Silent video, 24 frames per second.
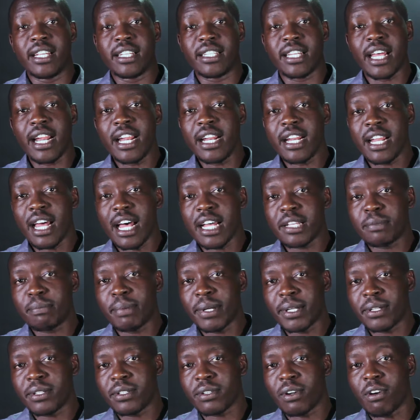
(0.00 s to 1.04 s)
Certain
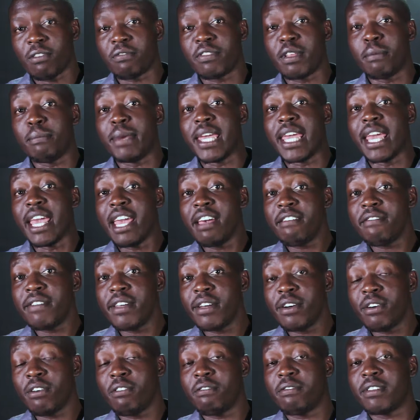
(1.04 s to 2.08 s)
aspects of the
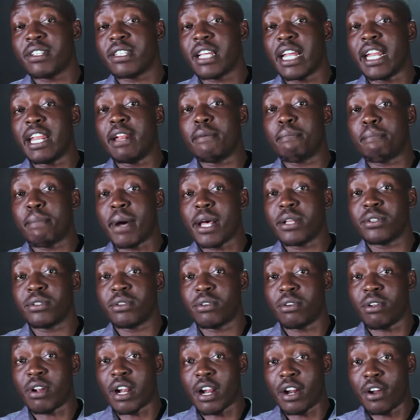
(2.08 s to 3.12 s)
behavior of a certain
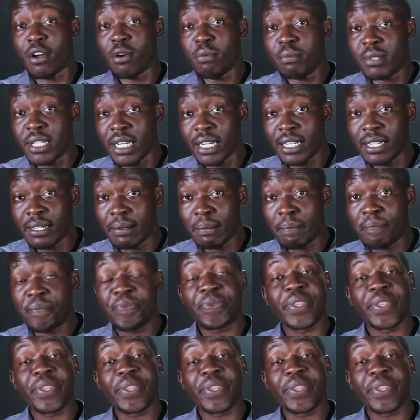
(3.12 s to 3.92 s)
person or an object